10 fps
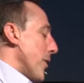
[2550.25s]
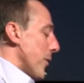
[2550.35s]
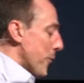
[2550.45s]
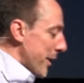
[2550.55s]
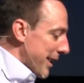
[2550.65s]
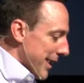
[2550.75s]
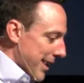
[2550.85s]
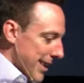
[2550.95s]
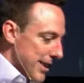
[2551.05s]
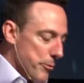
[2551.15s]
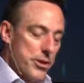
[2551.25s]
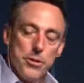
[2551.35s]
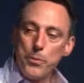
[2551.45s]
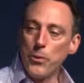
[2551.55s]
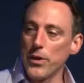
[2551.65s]
we, uh, we
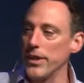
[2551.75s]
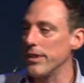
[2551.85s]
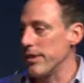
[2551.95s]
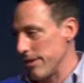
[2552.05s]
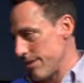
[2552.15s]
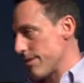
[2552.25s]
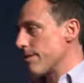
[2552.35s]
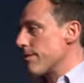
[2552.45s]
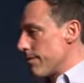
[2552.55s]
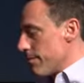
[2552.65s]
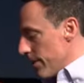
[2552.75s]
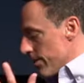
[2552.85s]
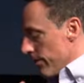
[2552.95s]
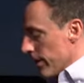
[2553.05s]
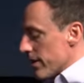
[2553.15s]
supported this
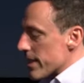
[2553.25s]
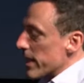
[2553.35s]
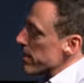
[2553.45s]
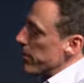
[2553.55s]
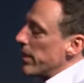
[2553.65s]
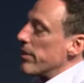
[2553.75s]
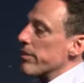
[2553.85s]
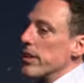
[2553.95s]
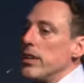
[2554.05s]
mission organization many years ago,